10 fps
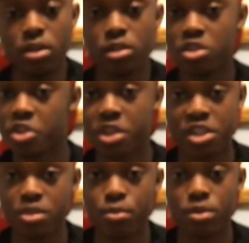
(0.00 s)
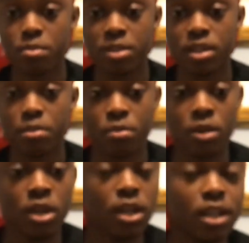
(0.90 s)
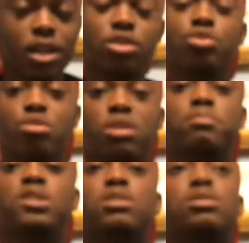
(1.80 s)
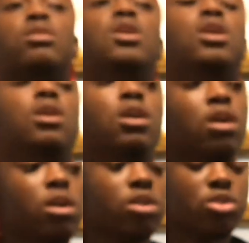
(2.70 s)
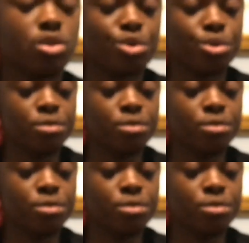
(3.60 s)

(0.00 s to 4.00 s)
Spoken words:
church probably, like, you know what I mean? So